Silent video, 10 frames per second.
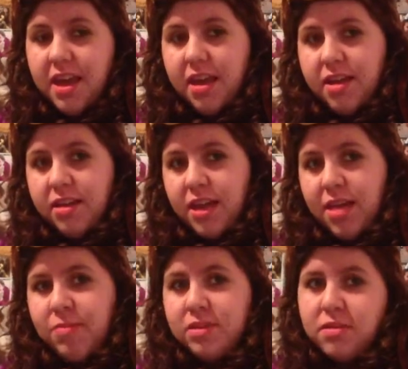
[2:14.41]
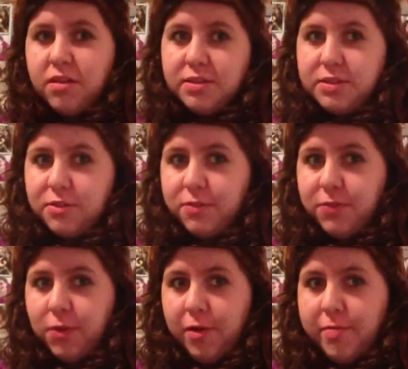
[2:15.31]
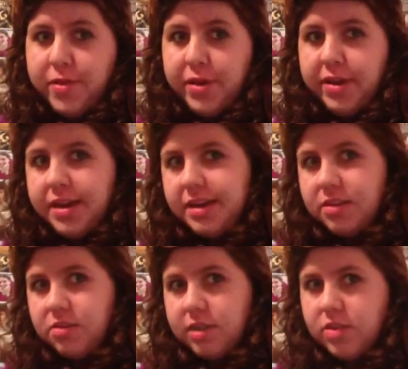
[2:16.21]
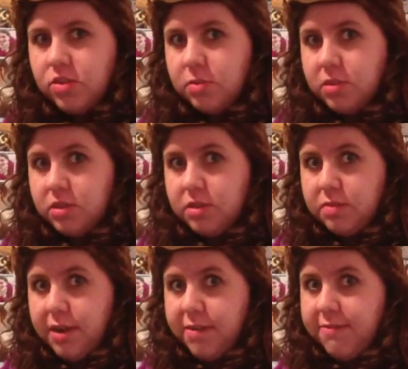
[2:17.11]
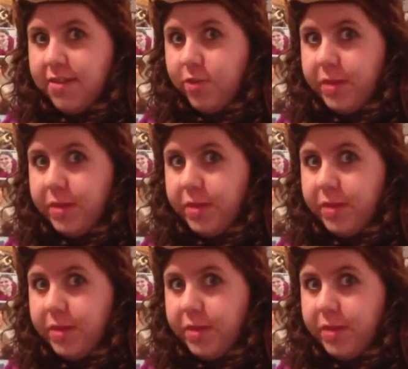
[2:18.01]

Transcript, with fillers: And M is also for Marianas Trench, which is my favorite